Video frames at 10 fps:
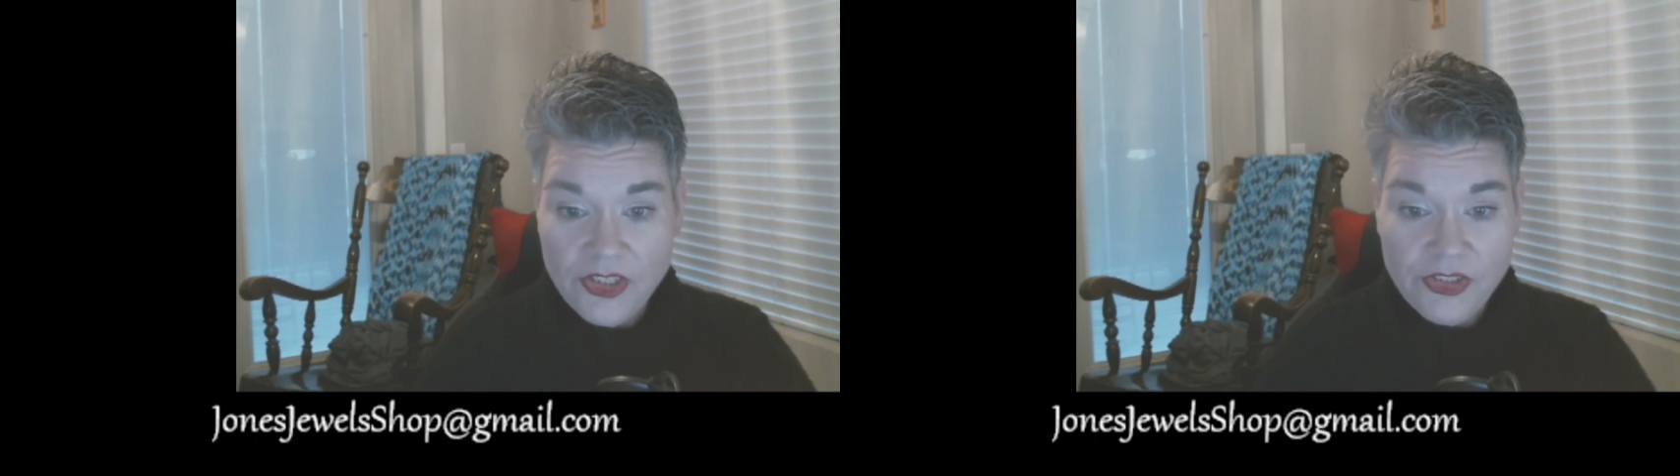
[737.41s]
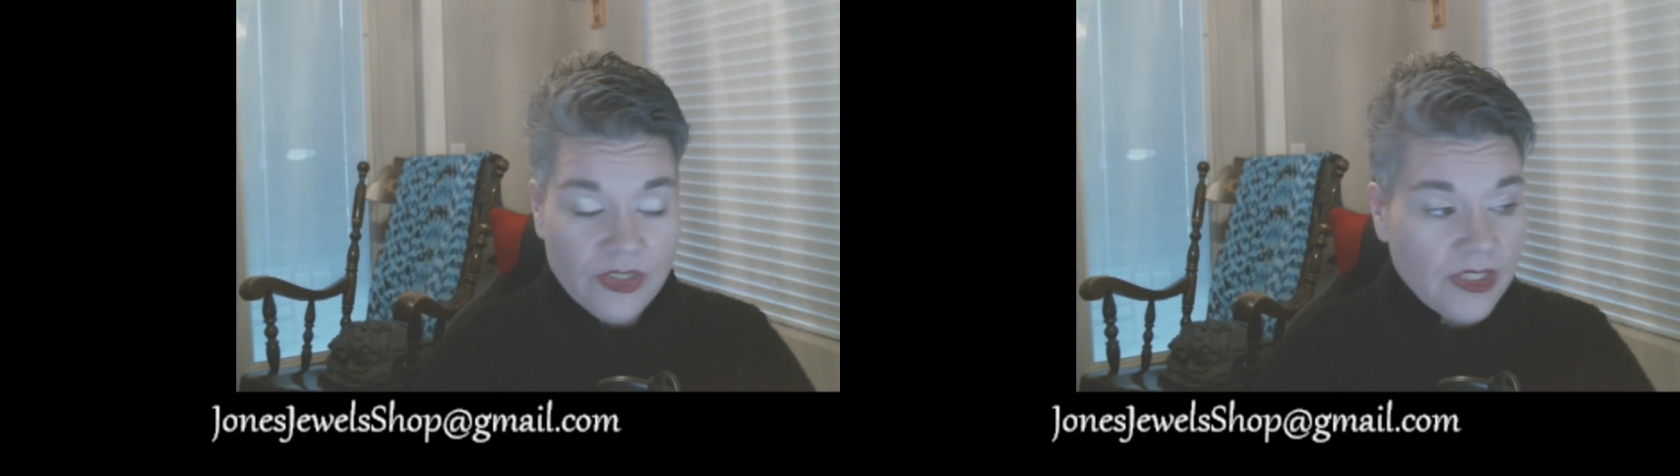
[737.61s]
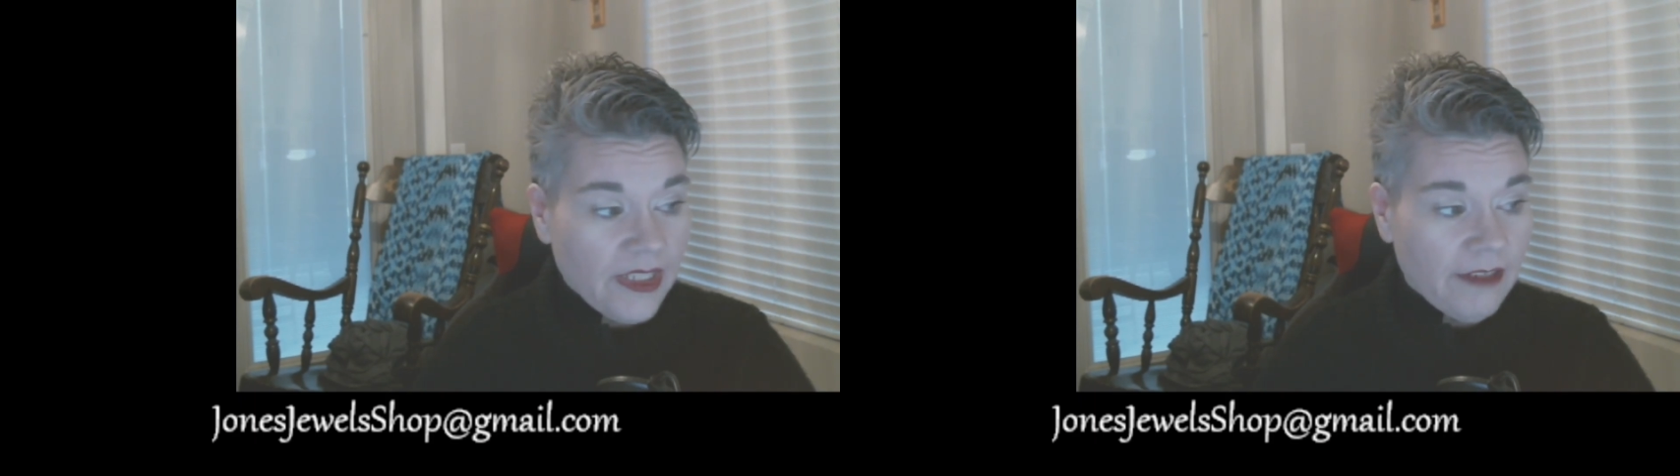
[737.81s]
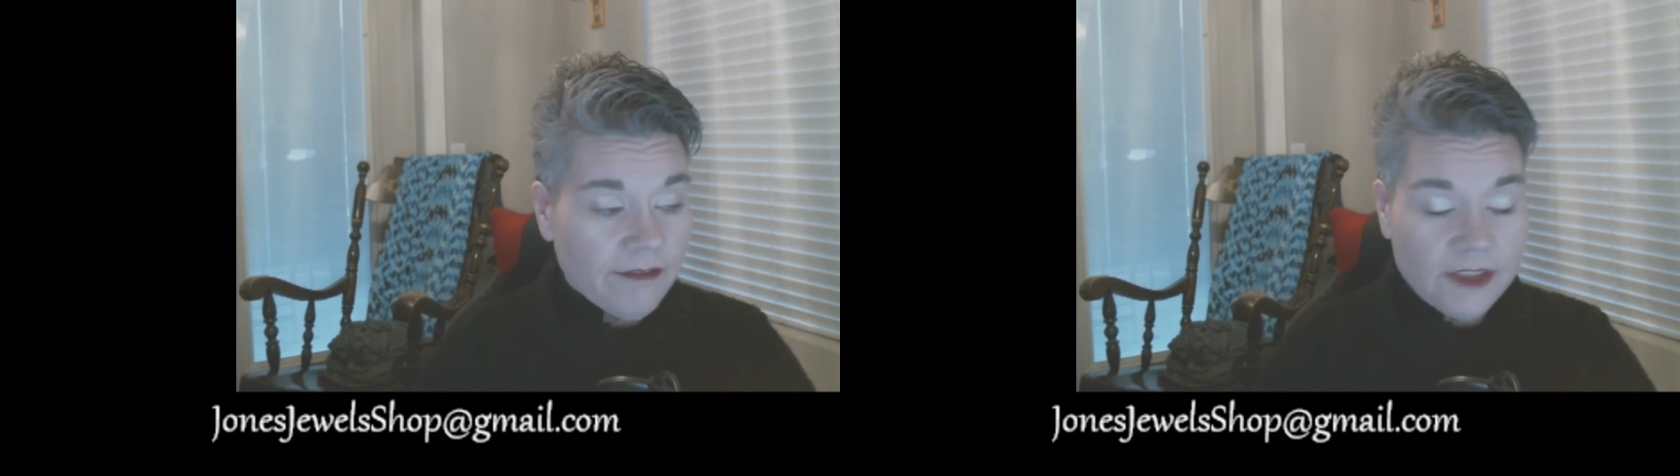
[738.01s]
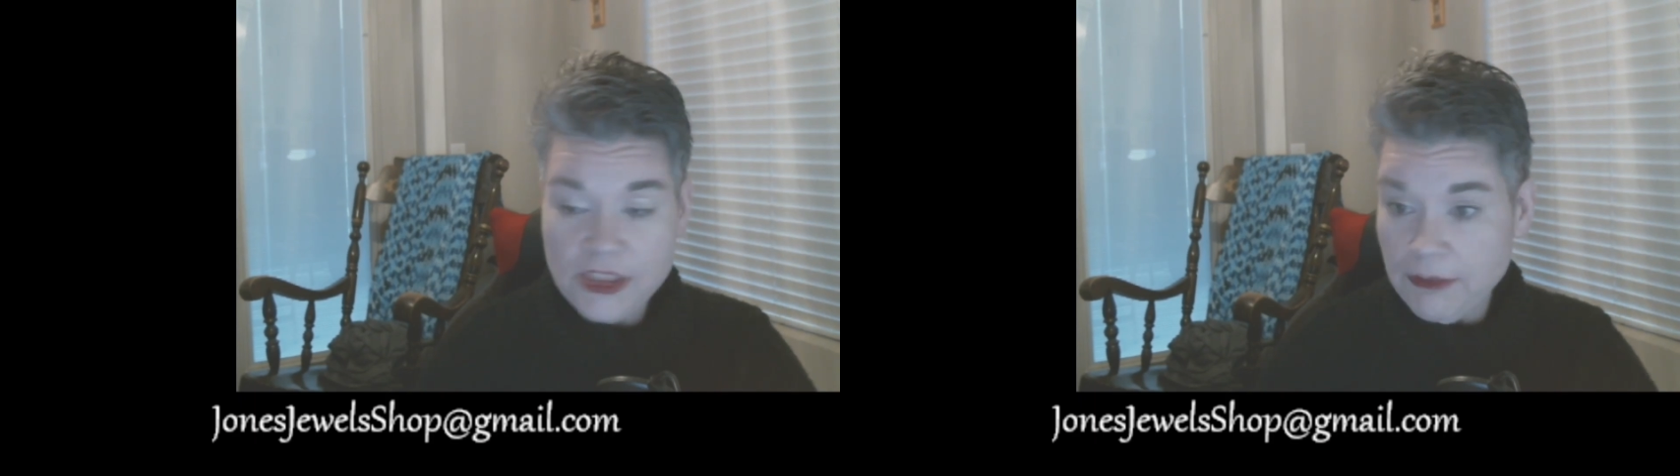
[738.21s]
you could get it
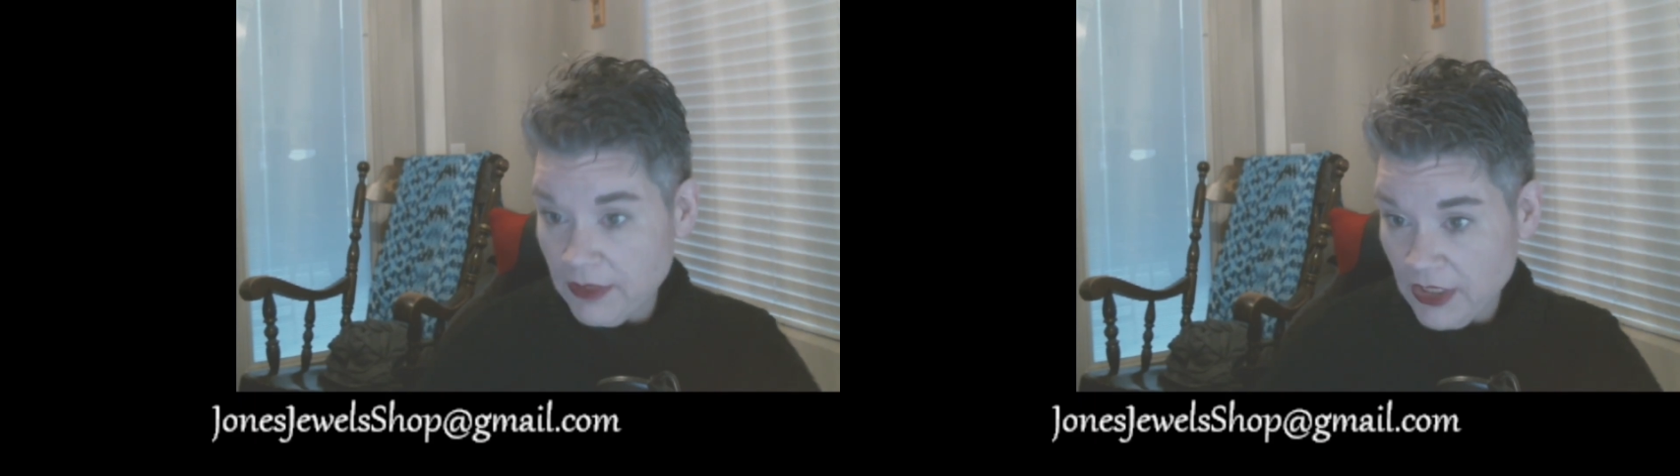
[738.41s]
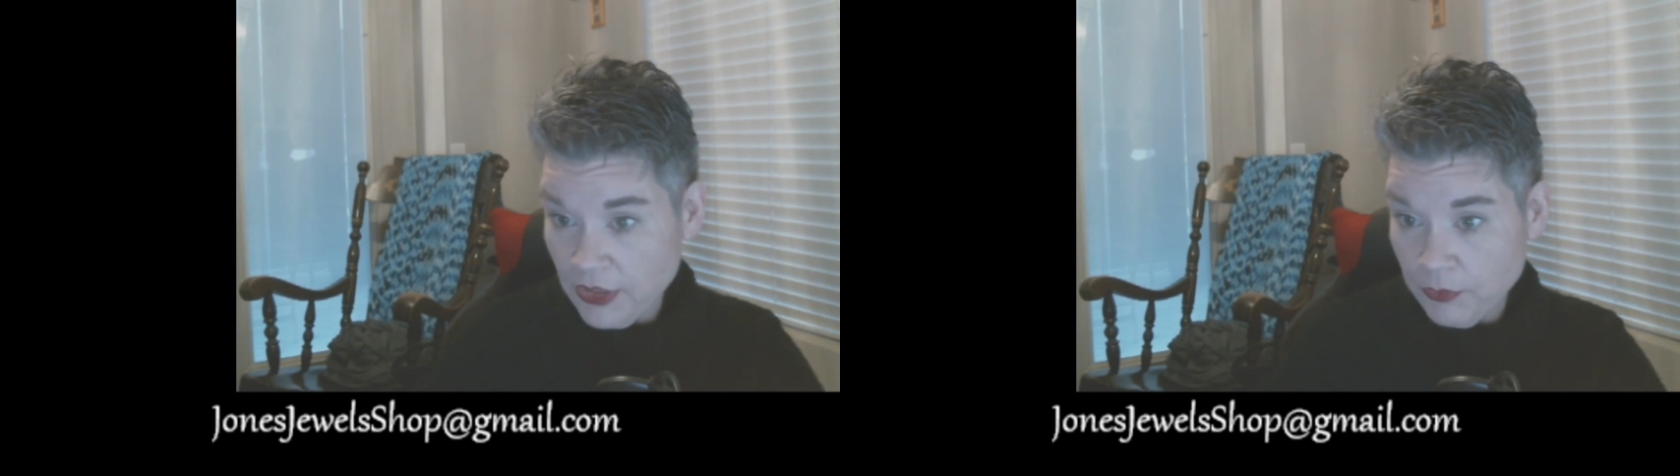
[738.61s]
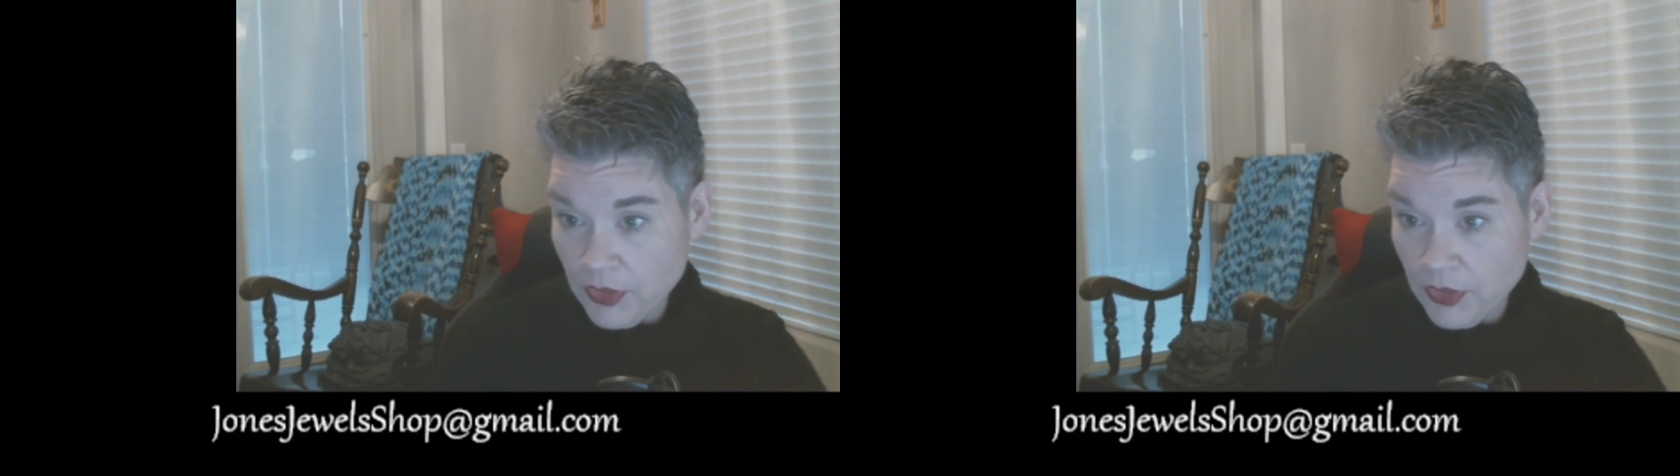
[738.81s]
for cheaper than you